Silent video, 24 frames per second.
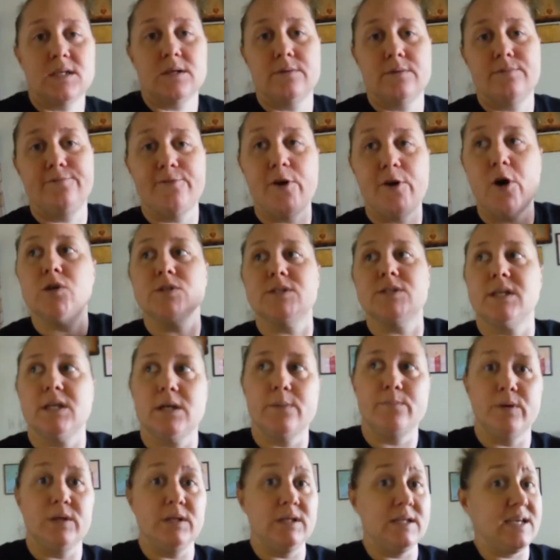to
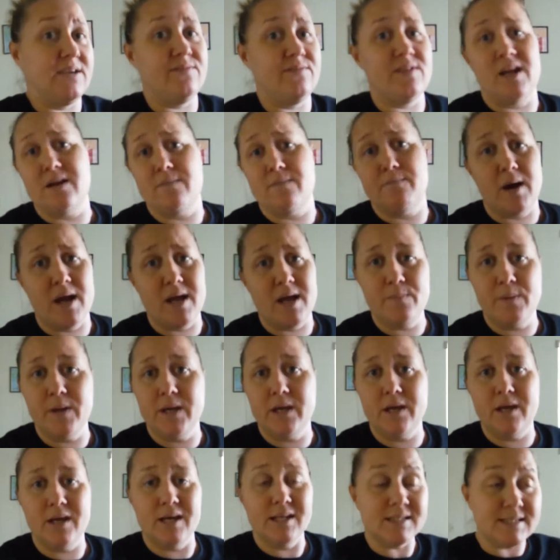falsely believe that it might
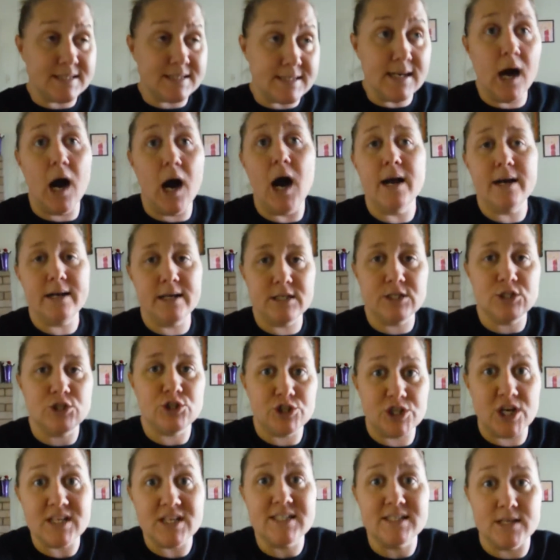be, it's not. It's
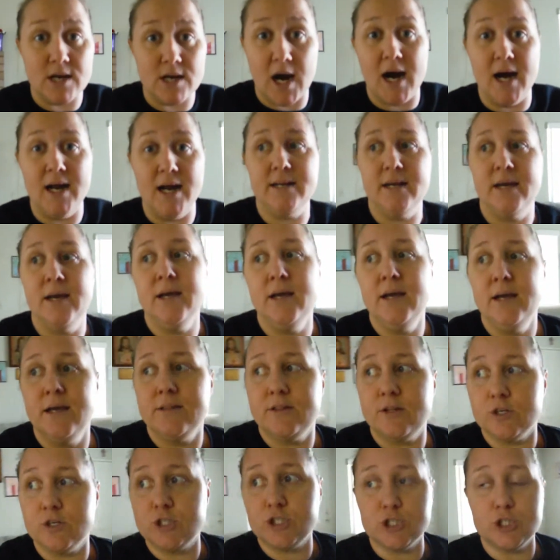just not.
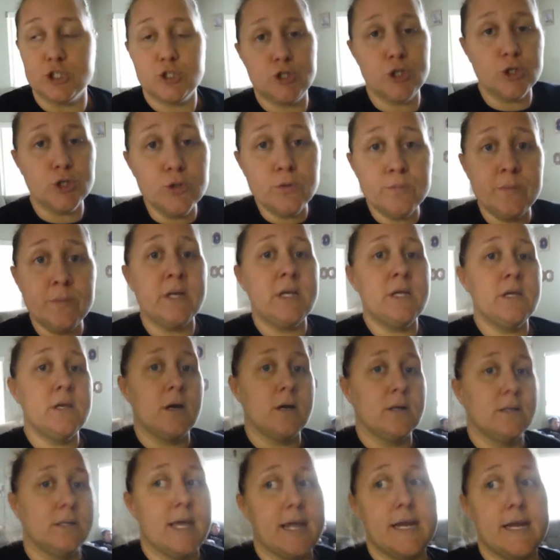There's just too many
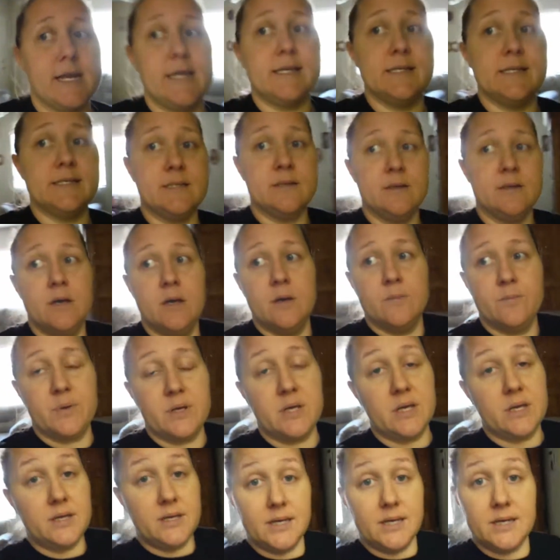young ladies
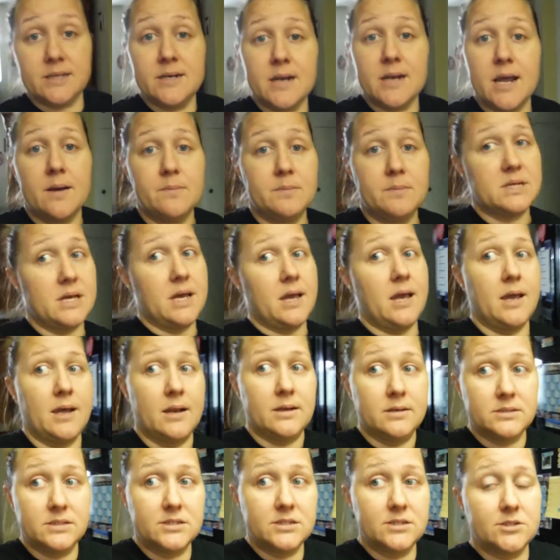being kidnapped
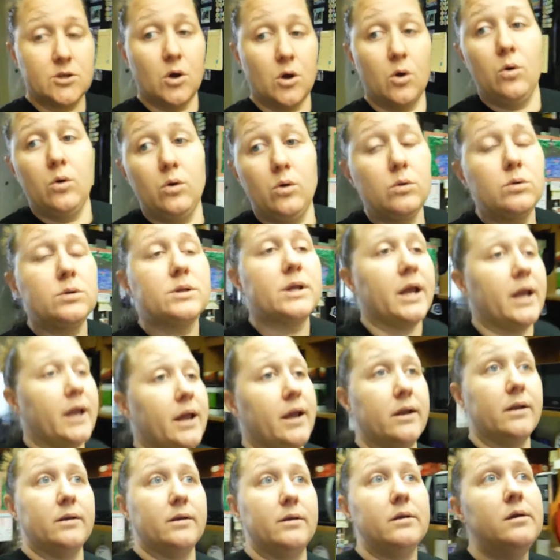and sold
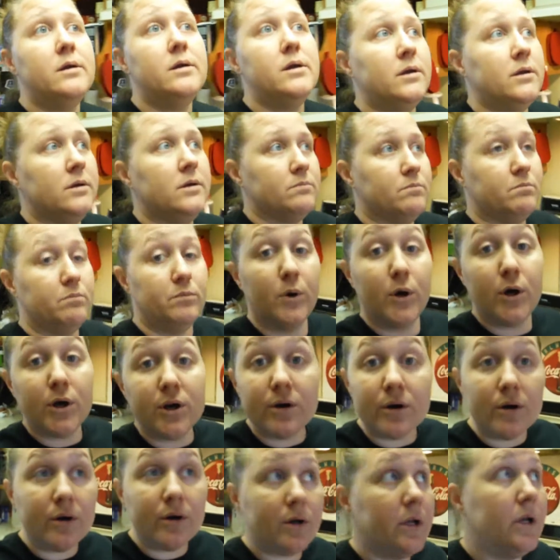and
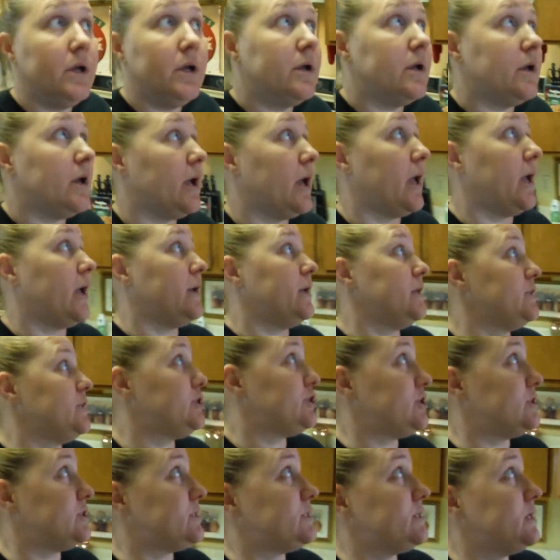murdered, and
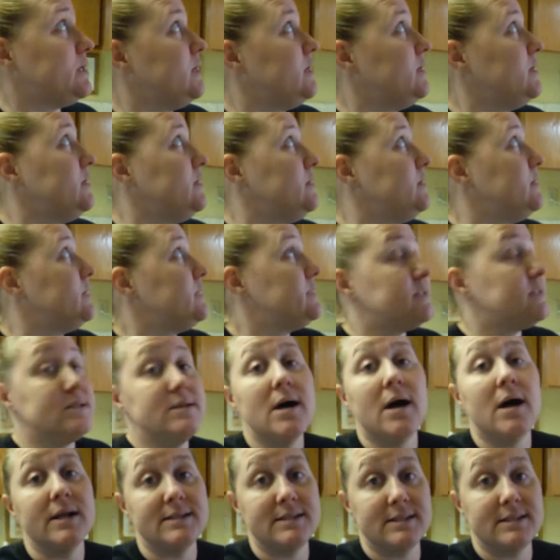it's just, it's
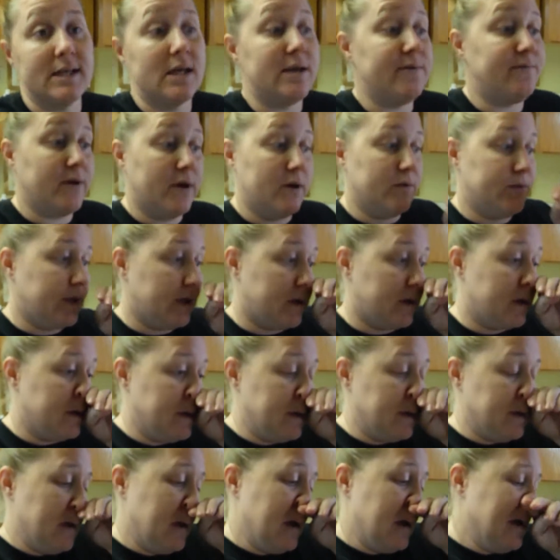not safe out there.
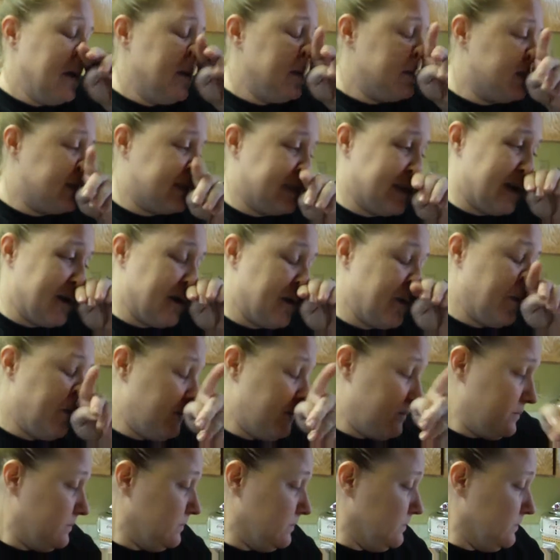So,